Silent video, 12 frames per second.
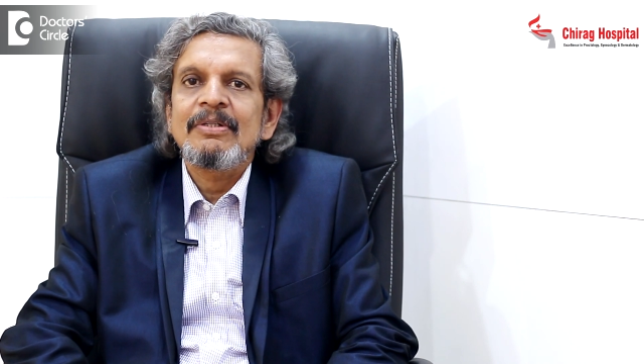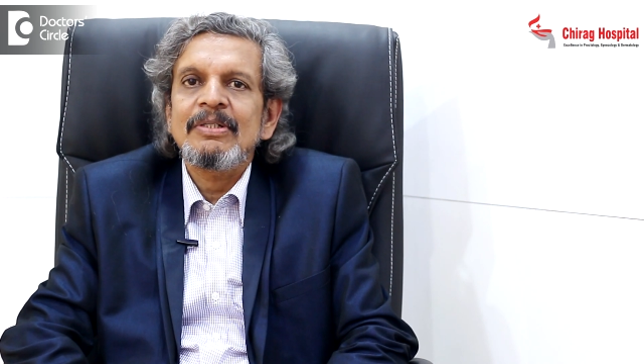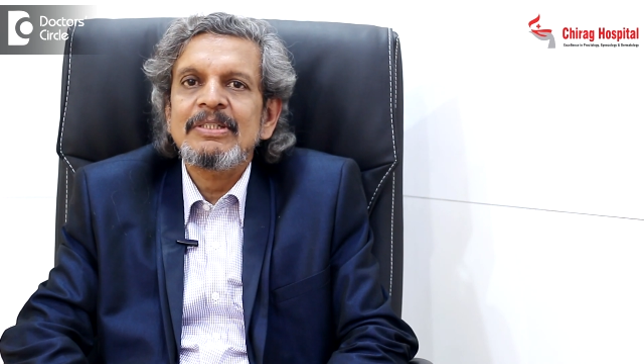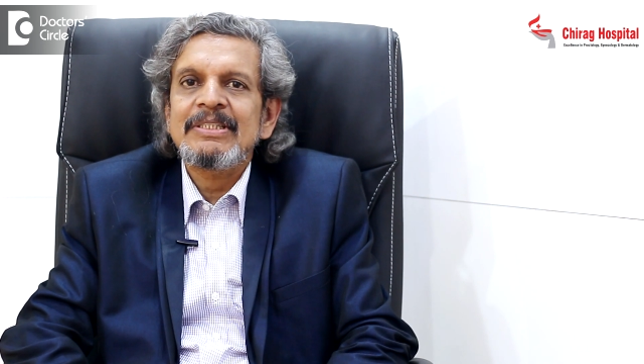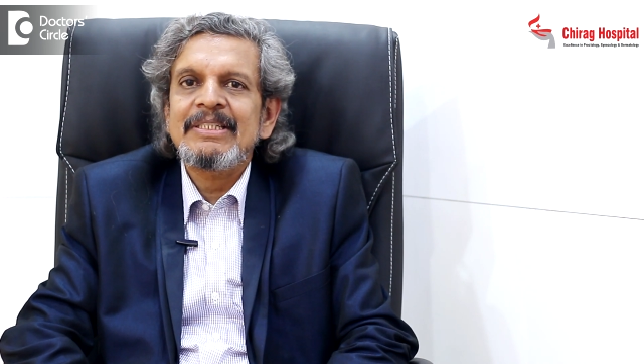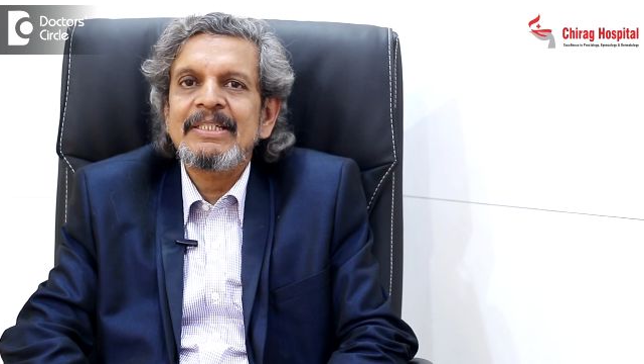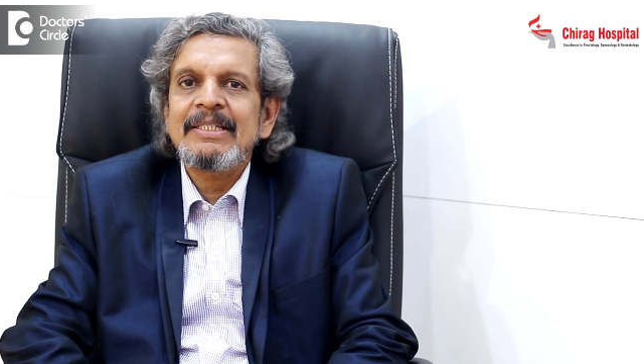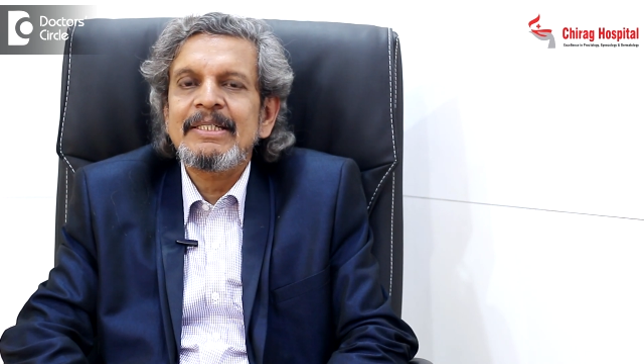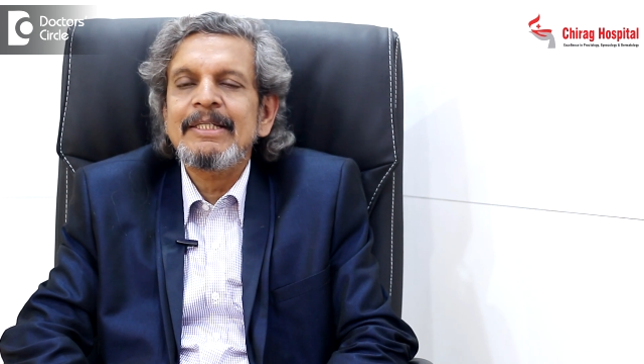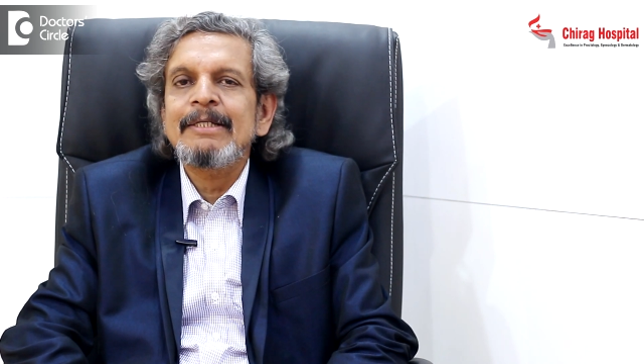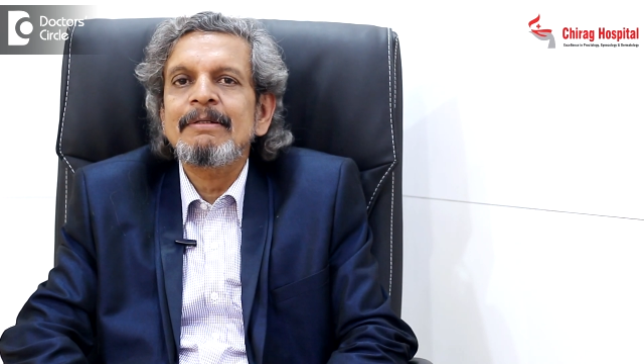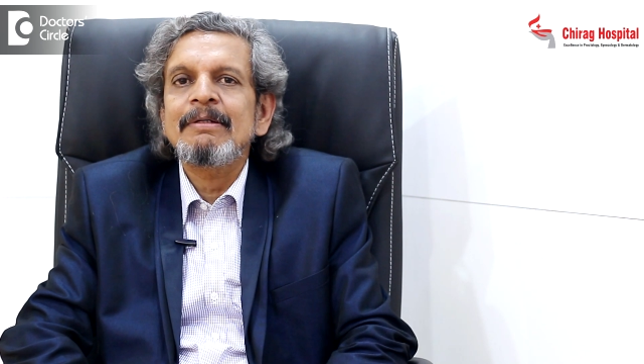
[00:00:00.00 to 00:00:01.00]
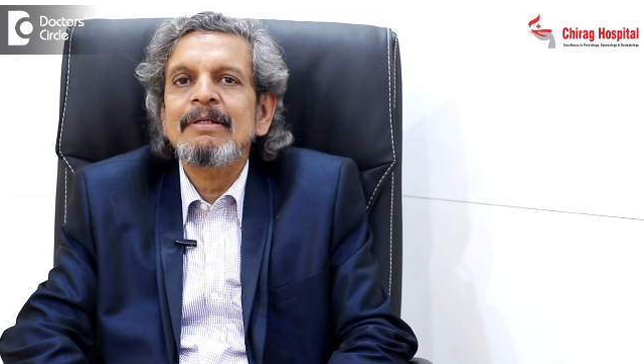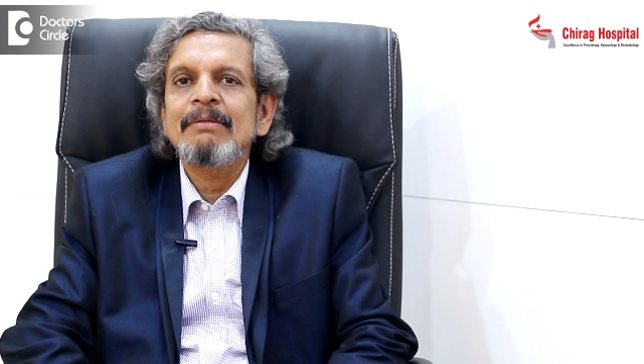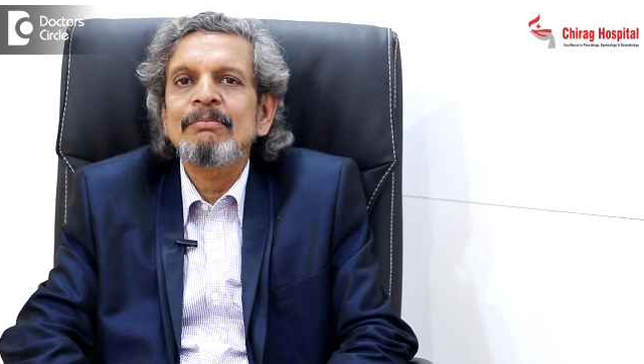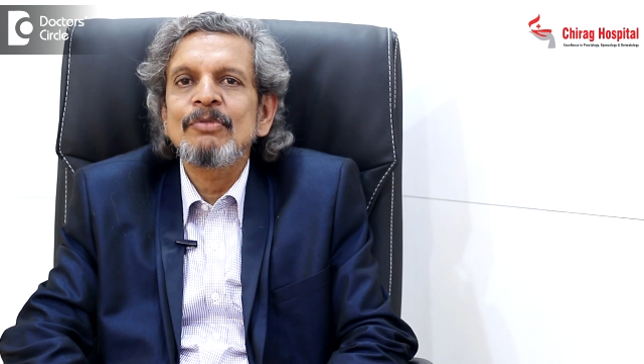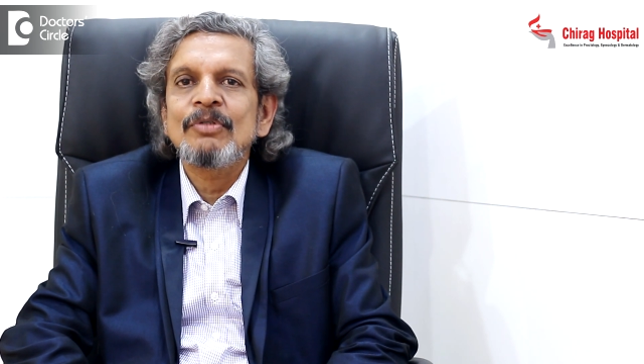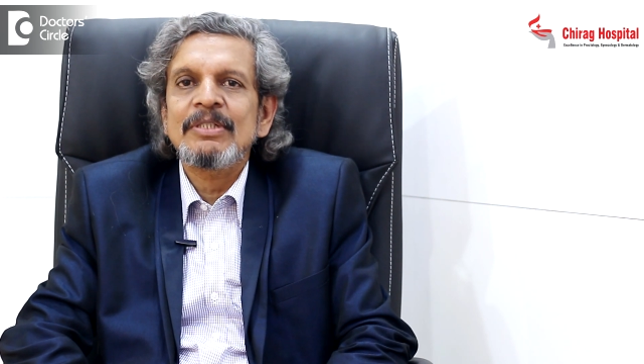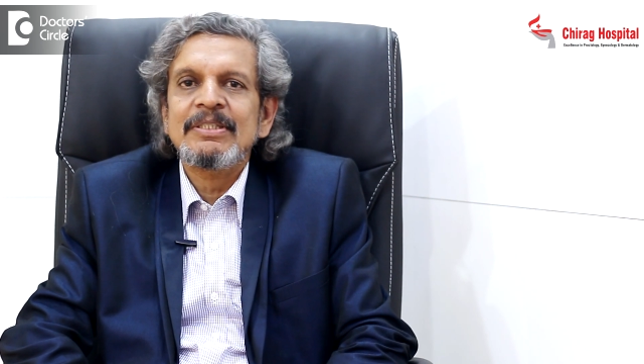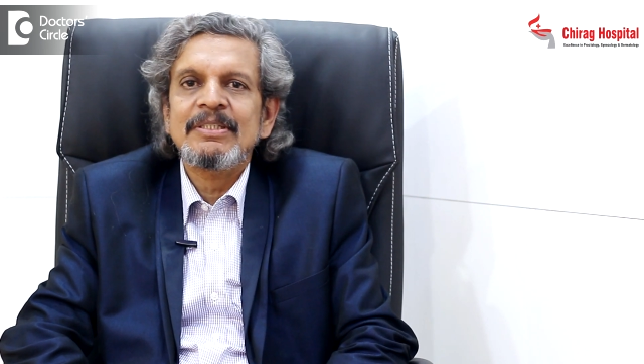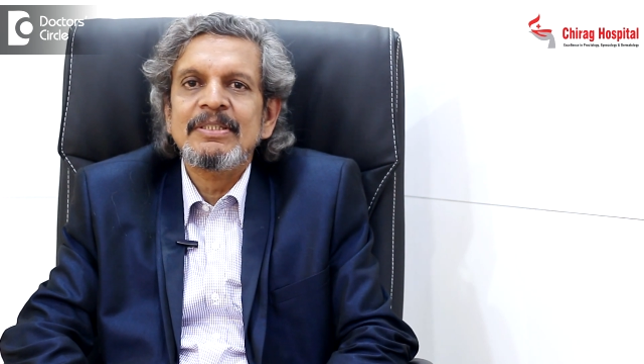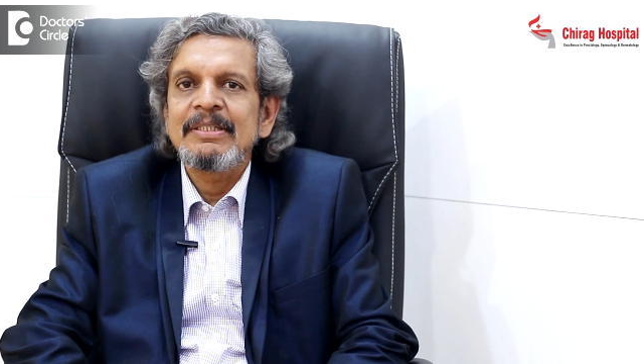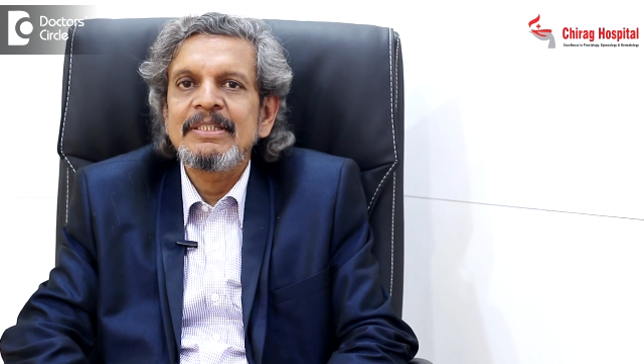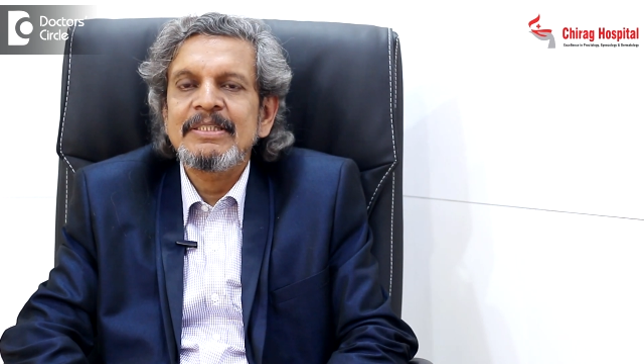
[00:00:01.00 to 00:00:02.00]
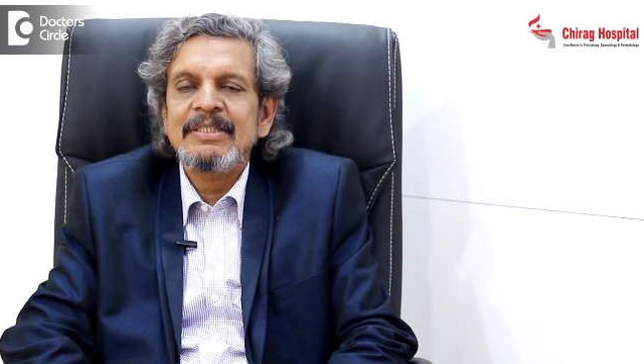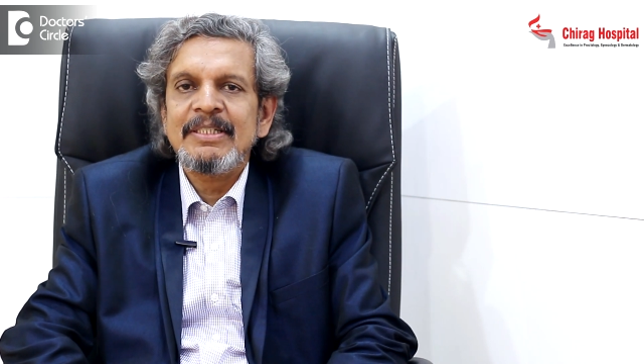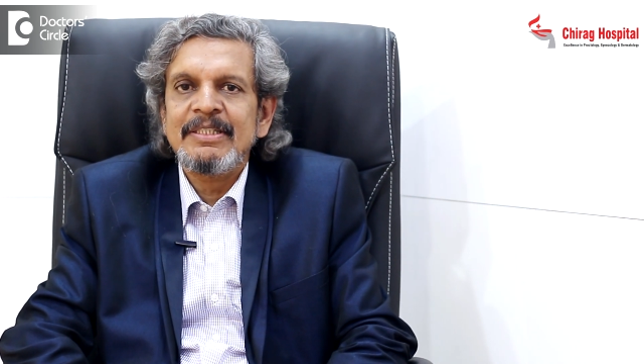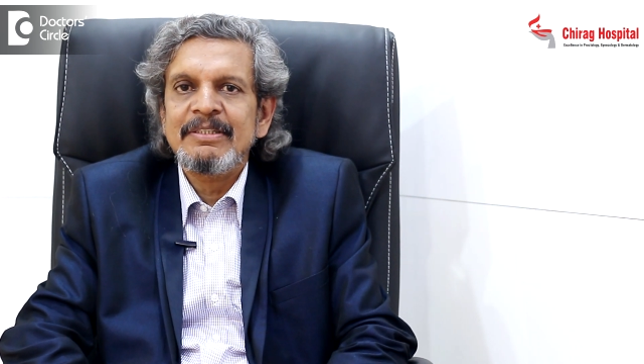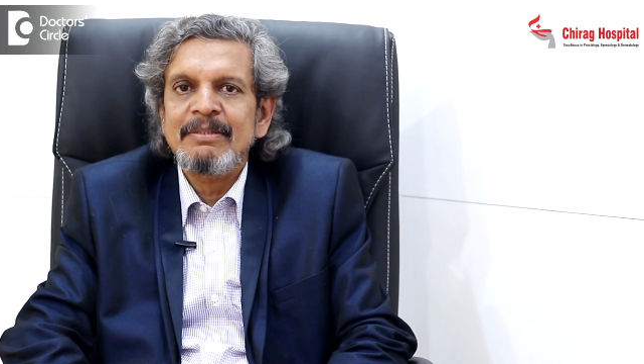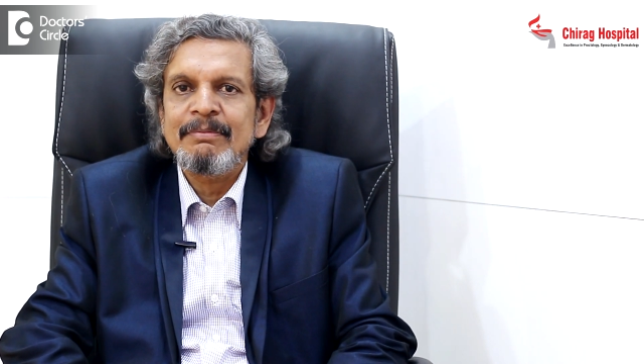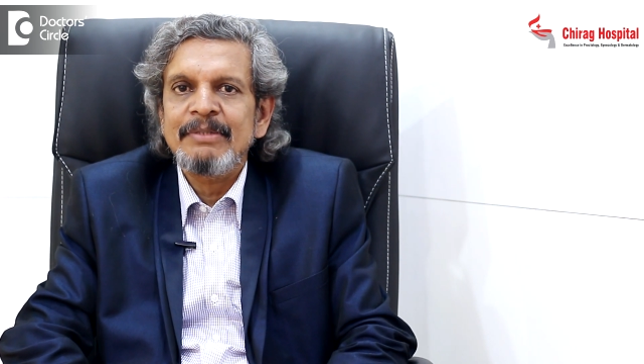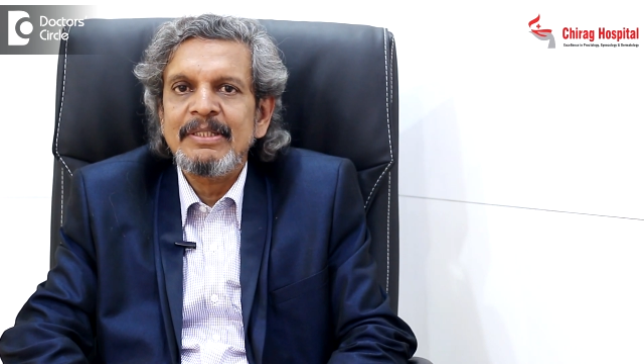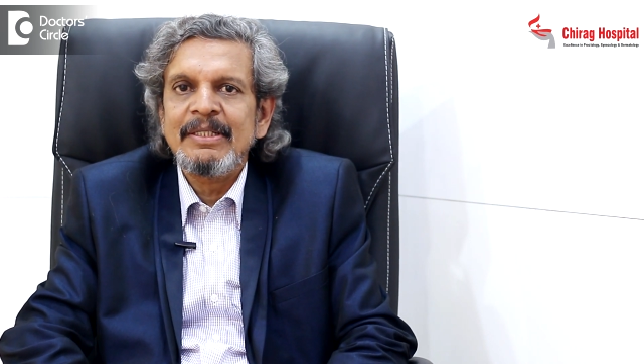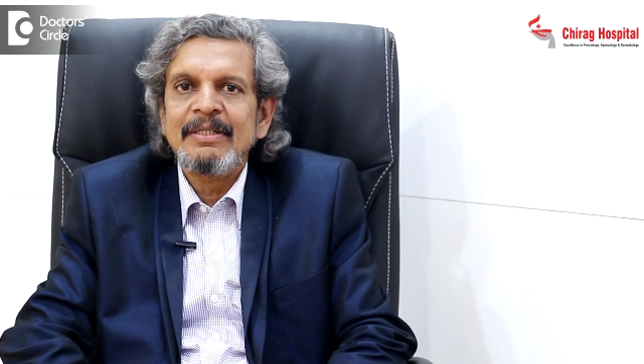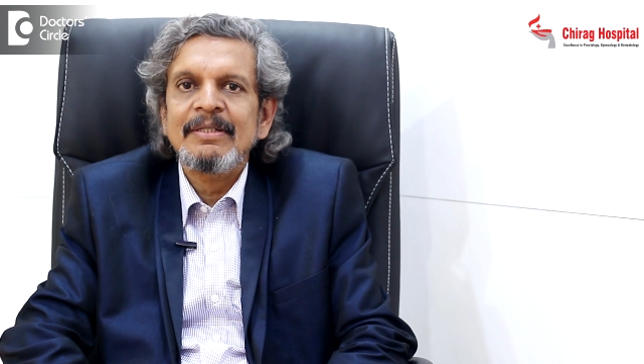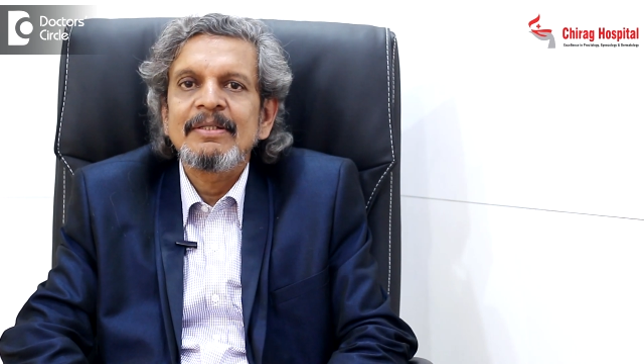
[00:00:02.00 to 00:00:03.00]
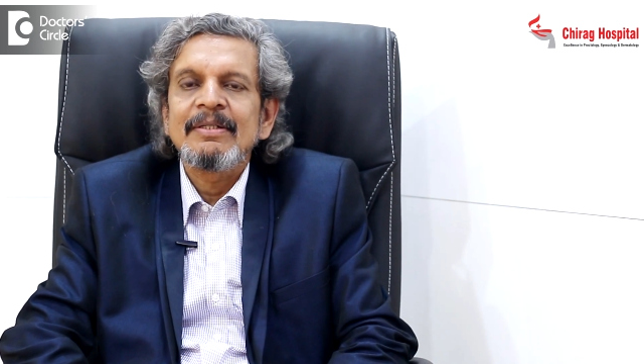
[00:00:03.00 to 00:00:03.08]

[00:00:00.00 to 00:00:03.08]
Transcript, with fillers: uh, sticky uh, mucus discharge will be there.